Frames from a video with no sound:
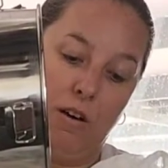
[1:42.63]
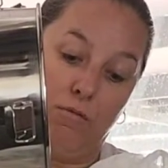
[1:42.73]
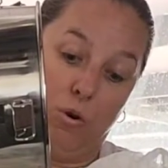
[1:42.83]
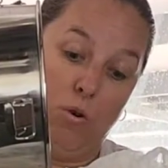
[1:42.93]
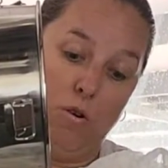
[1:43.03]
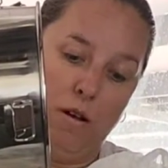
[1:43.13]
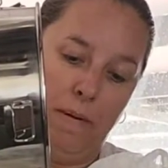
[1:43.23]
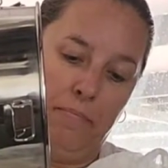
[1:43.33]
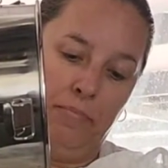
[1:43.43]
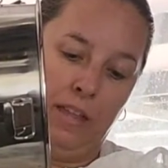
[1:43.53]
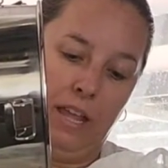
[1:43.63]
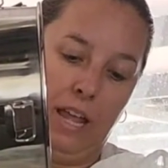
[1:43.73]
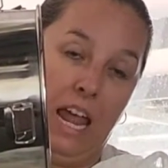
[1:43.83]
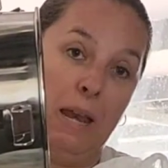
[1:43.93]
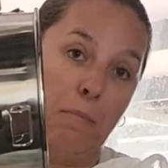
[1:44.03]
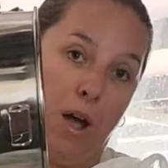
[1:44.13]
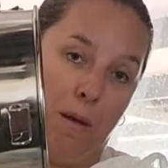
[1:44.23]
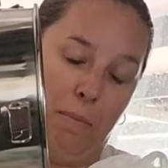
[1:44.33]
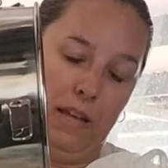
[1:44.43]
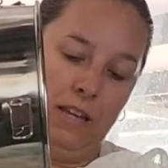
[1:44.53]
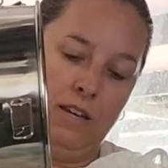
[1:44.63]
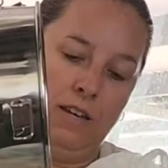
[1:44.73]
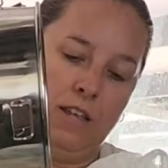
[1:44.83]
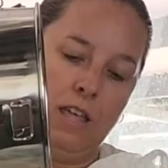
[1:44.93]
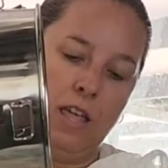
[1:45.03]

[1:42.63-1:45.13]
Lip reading: raw, in my opinion.